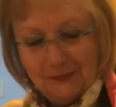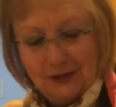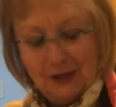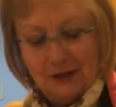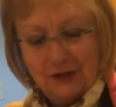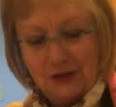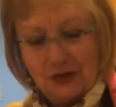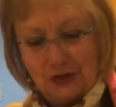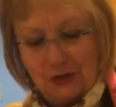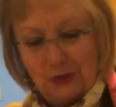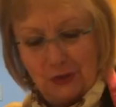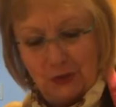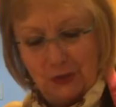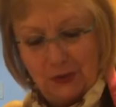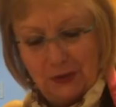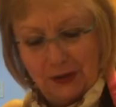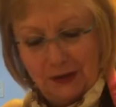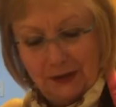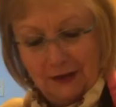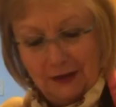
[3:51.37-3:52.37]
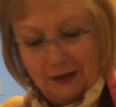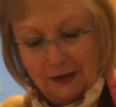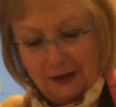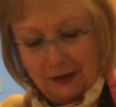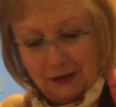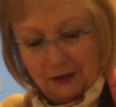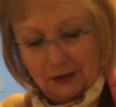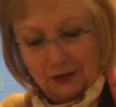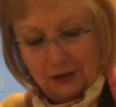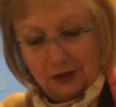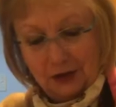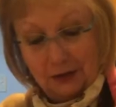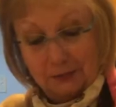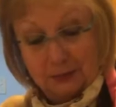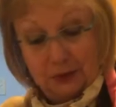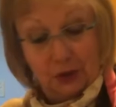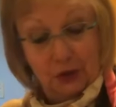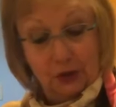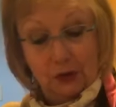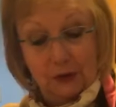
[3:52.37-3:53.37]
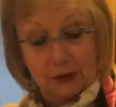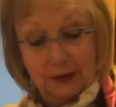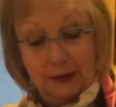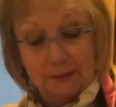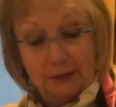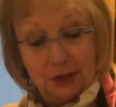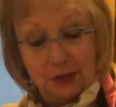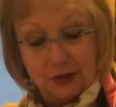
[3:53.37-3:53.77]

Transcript: to the pure lemon